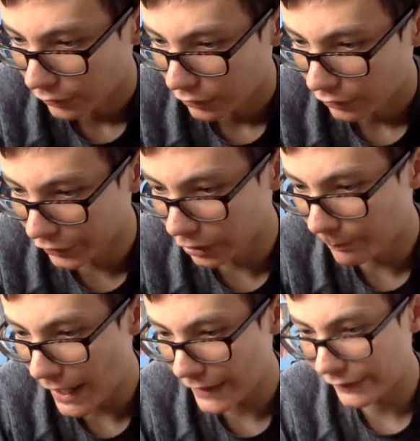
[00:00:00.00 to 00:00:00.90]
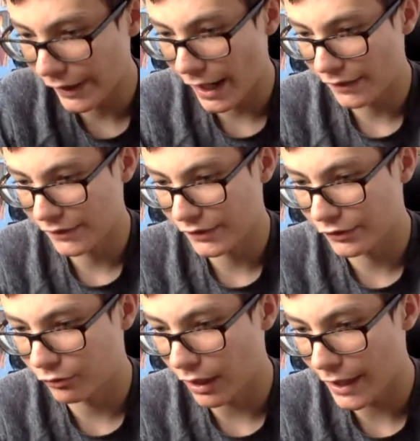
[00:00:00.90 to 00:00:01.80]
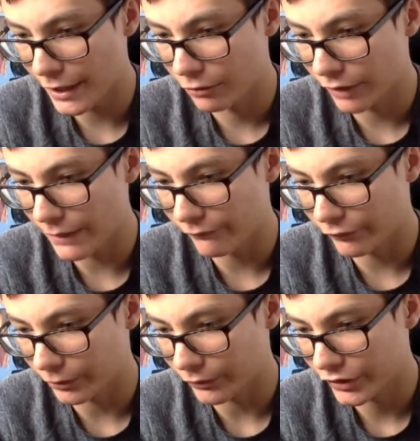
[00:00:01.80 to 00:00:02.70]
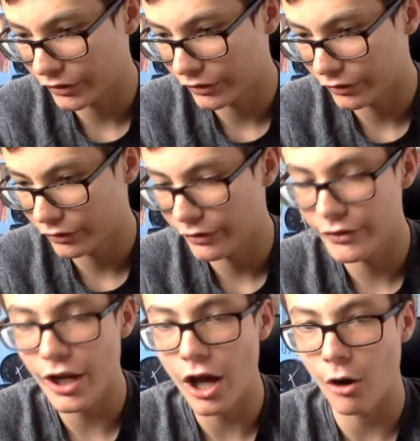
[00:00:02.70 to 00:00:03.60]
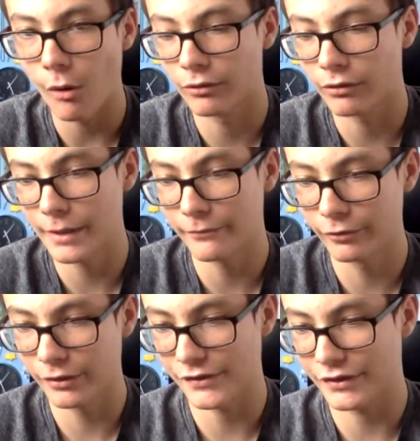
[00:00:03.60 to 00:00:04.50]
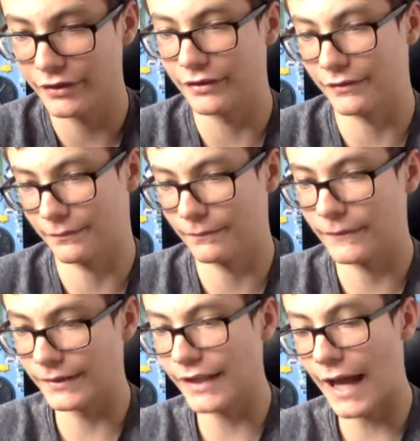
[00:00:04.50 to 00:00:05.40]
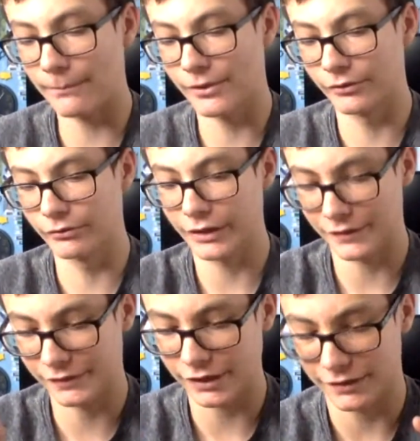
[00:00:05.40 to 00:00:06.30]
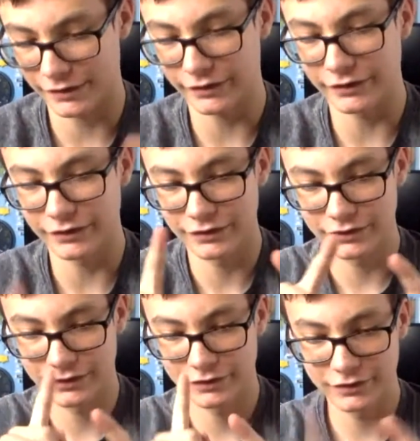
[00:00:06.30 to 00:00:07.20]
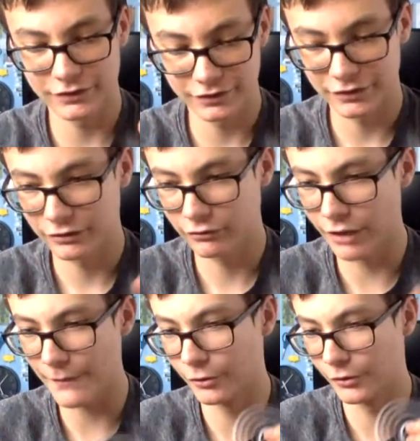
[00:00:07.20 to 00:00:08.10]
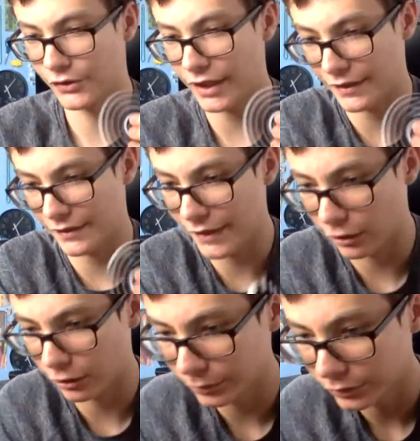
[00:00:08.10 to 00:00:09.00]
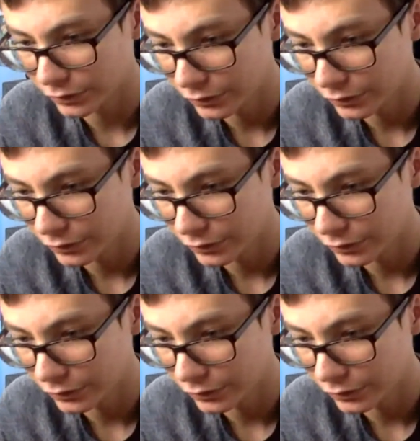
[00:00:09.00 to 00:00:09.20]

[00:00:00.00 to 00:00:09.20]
Little Bandy asks, do I like grapefruit? No, grapefruit is absolutely disgusting. Grapefruits taste terrible.